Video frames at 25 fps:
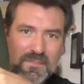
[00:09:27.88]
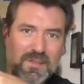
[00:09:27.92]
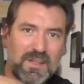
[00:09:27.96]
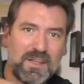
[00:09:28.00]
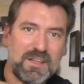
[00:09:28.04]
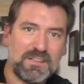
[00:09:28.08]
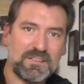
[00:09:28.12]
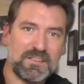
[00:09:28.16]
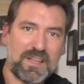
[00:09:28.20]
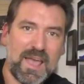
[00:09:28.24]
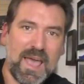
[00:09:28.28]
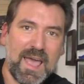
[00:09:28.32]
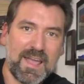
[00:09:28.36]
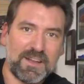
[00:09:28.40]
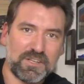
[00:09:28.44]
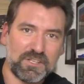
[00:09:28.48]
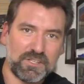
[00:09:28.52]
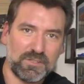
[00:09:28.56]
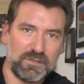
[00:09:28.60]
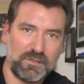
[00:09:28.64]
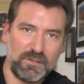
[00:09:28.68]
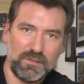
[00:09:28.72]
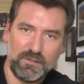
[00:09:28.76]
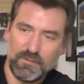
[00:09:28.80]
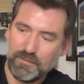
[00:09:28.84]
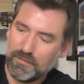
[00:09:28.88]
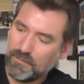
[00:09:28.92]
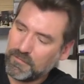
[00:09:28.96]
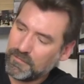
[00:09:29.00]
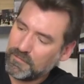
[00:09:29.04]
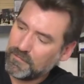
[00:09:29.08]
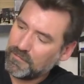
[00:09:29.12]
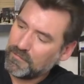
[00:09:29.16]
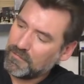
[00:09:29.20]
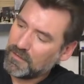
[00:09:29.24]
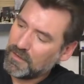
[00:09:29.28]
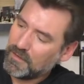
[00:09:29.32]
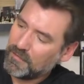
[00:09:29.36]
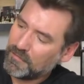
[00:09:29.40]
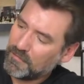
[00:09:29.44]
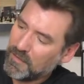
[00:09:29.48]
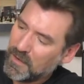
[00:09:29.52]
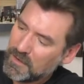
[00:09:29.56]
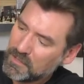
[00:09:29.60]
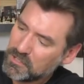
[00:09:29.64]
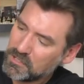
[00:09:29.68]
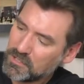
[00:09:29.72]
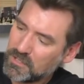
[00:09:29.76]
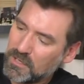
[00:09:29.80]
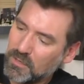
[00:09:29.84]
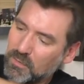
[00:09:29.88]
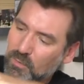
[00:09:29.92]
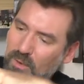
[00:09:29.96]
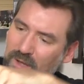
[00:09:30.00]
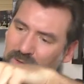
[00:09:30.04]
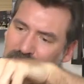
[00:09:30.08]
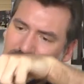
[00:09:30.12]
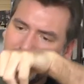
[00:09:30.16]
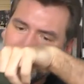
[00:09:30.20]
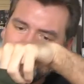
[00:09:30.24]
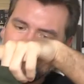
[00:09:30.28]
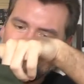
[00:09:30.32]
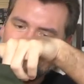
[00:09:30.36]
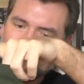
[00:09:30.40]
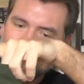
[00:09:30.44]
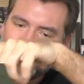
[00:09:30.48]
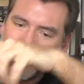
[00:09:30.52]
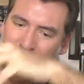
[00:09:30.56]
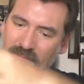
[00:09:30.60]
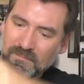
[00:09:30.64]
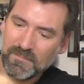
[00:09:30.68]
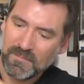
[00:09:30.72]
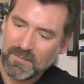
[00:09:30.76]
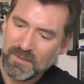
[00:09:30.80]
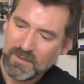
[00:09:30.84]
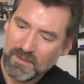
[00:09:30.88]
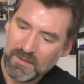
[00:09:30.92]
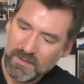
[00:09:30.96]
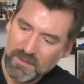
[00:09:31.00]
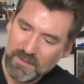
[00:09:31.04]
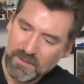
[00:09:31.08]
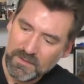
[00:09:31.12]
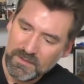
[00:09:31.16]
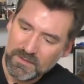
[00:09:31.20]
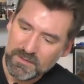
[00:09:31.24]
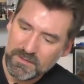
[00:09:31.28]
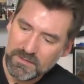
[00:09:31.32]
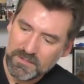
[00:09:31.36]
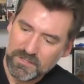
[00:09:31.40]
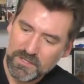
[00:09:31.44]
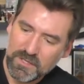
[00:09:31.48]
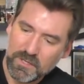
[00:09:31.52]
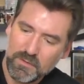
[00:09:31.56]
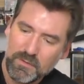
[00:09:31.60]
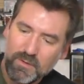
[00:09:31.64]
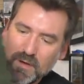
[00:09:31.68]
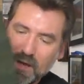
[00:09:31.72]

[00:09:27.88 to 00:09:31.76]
is a functional one. So